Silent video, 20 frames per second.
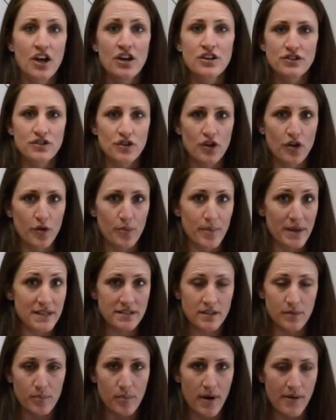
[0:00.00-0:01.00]
So
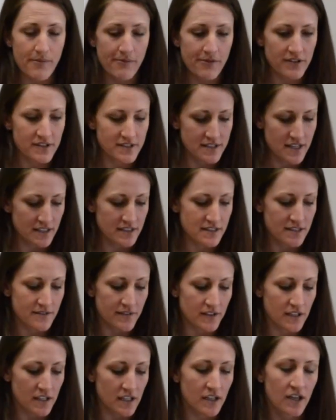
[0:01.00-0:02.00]
basic prep for this
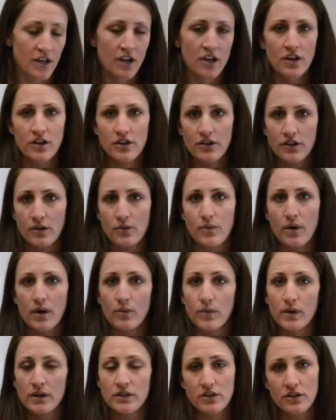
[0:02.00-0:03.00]
activity, you're going to want
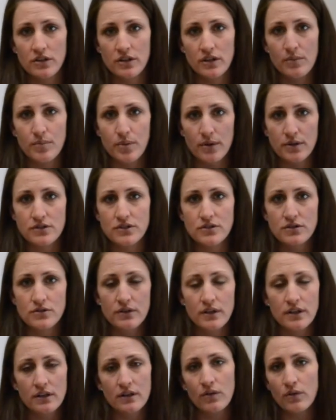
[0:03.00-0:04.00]
one cookie per
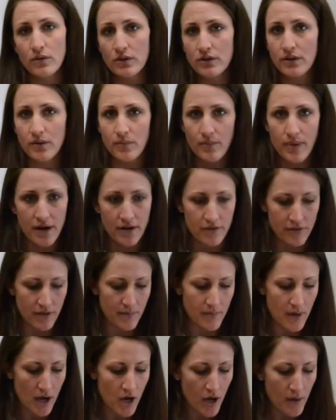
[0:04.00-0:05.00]
student, or you can pair them
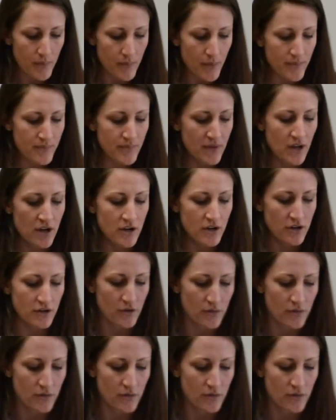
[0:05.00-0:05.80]
up. You're